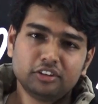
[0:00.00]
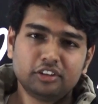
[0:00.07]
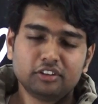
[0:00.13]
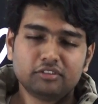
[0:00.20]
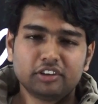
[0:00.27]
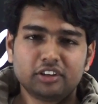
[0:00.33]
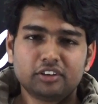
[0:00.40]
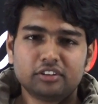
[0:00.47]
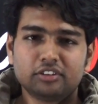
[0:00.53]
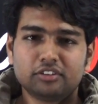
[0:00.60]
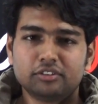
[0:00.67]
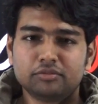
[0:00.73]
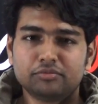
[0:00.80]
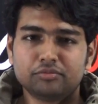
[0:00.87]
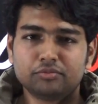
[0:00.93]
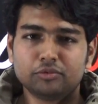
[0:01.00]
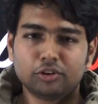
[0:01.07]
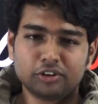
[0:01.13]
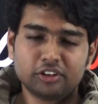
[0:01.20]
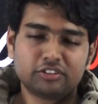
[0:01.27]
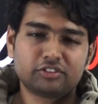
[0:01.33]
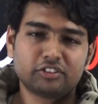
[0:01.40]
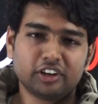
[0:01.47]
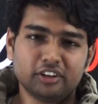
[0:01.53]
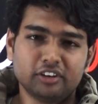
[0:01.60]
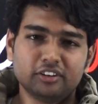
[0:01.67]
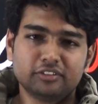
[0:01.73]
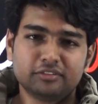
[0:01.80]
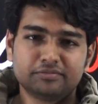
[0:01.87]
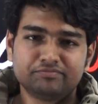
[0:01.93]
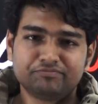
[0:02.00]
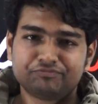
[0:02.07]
give an honest trial.